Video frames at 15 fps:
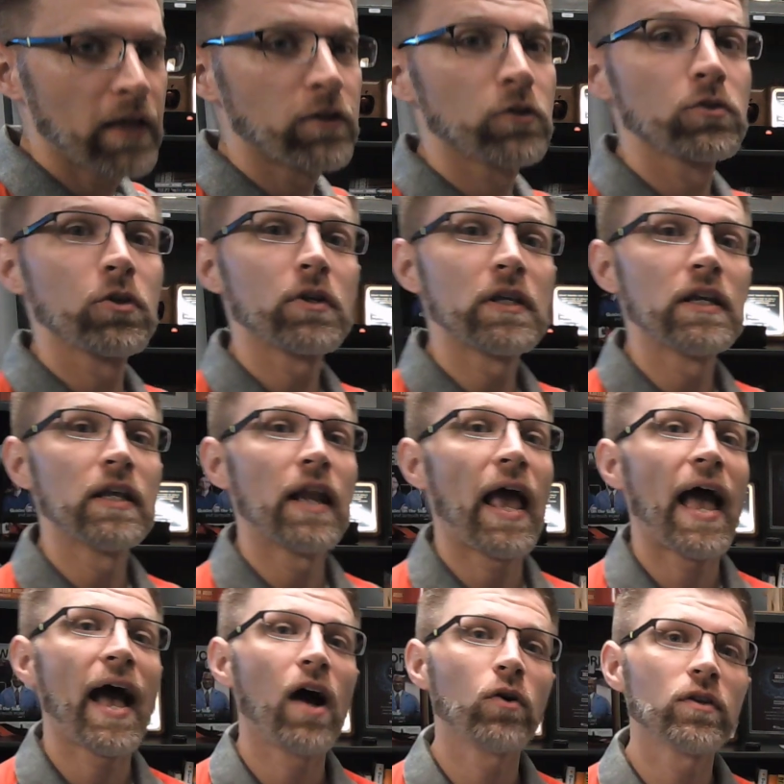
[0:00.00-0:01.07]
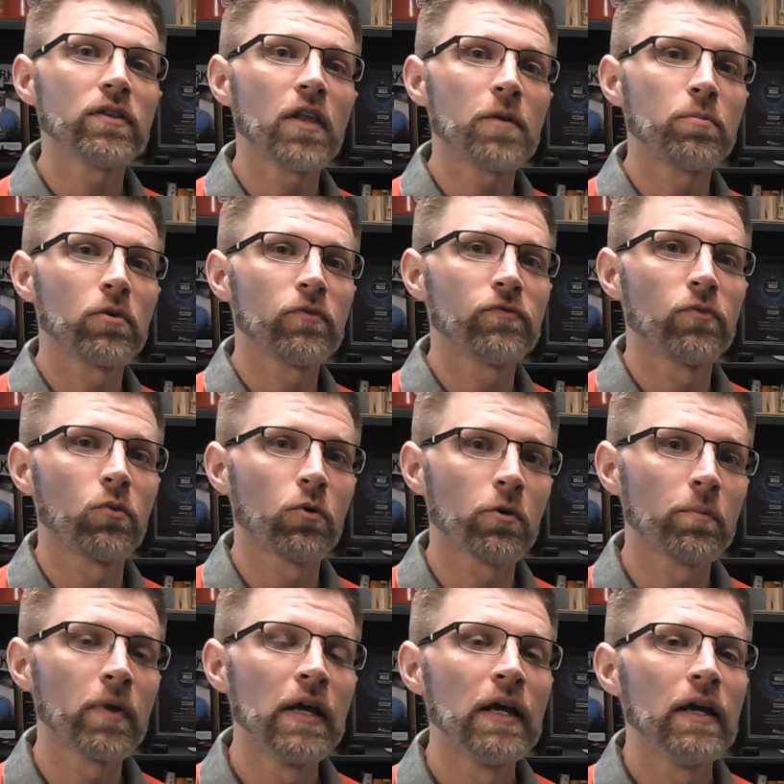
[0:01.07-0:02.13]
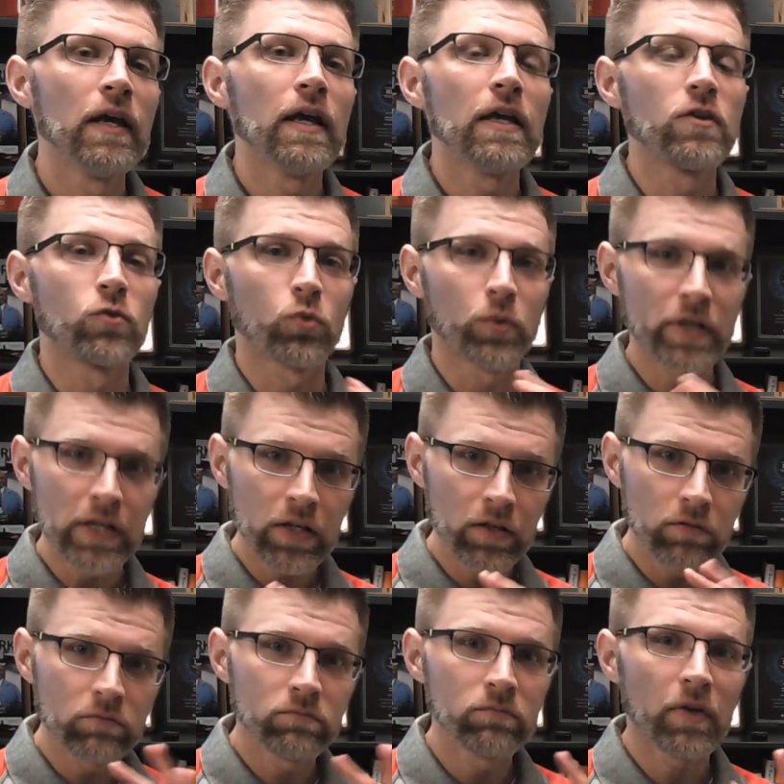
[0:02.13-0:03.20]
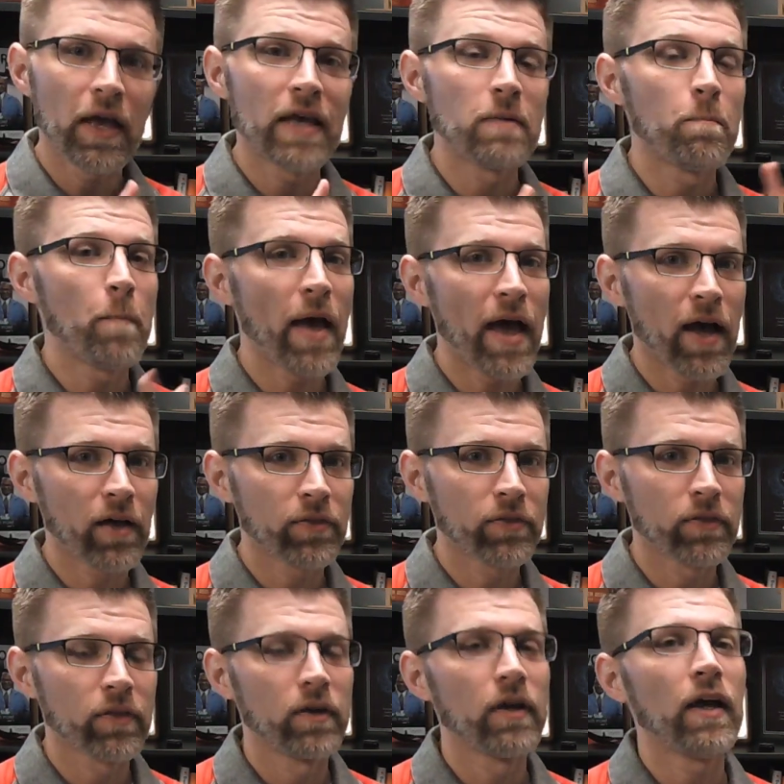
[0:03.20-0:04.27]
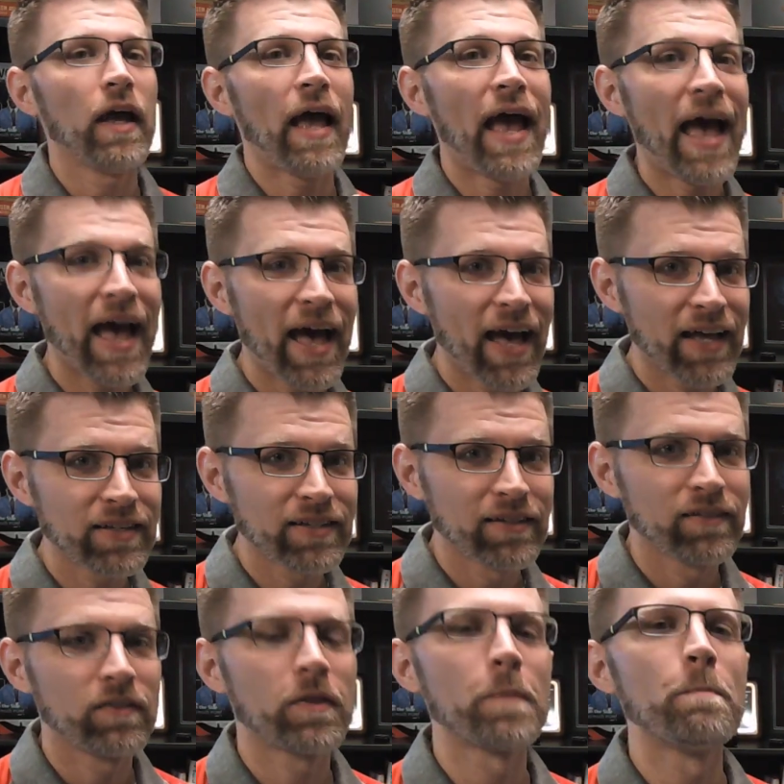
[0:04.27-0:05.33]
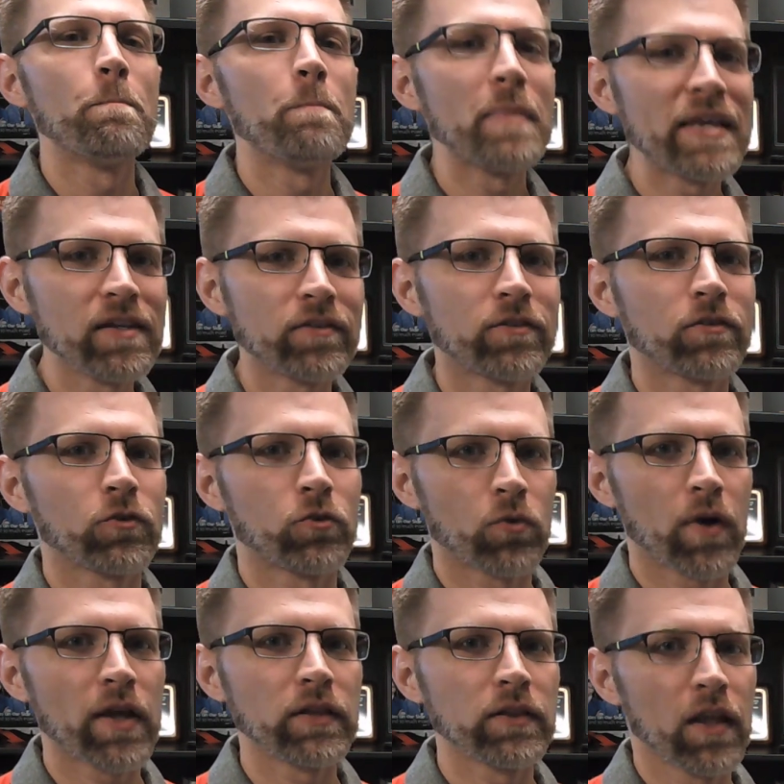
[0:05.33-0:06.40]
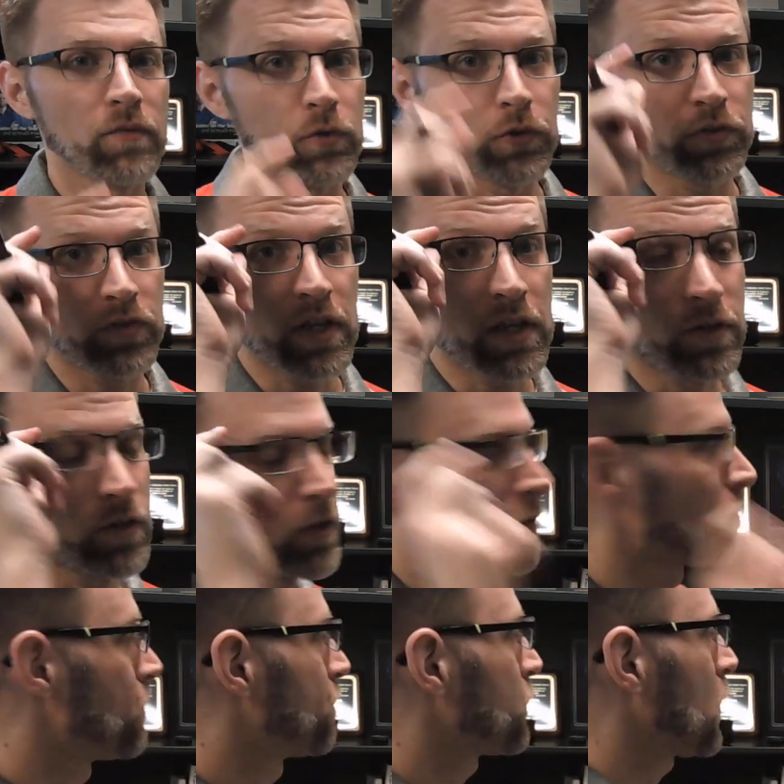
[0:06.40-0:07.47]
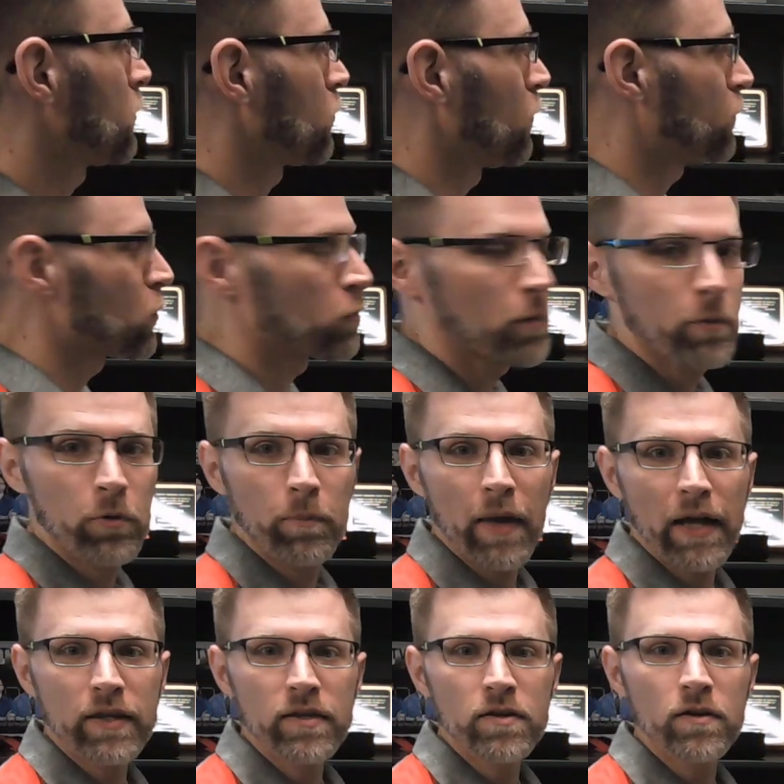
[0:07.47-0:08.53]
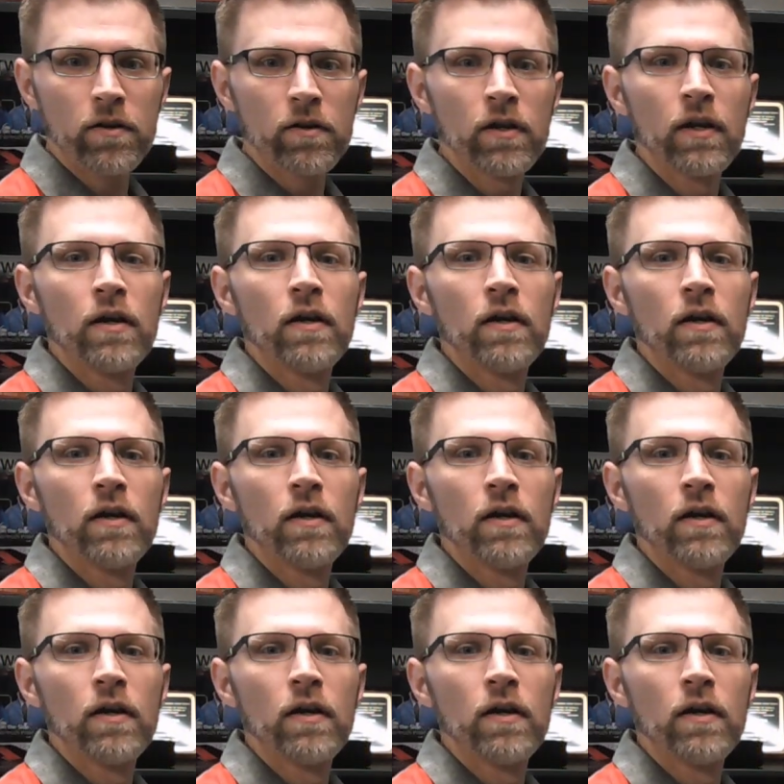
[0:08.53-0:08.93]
you're looking at how did they perform in reading and math at the MEETS grade level standard. So if you remember back here,